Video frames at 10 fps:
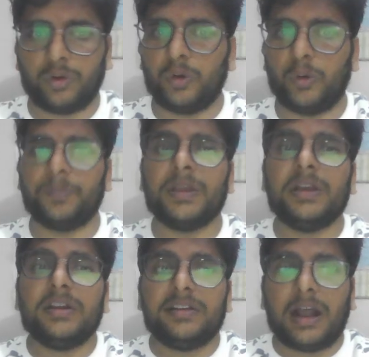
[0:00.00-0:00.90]
No,
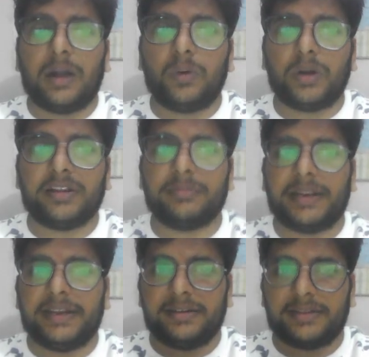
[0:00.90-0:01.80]
now what is my
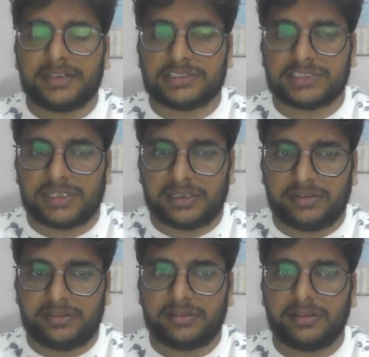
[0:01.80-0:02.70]
intention
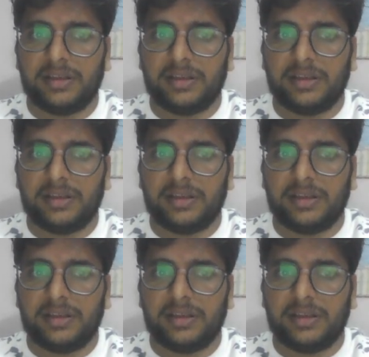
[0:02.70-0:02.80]
is,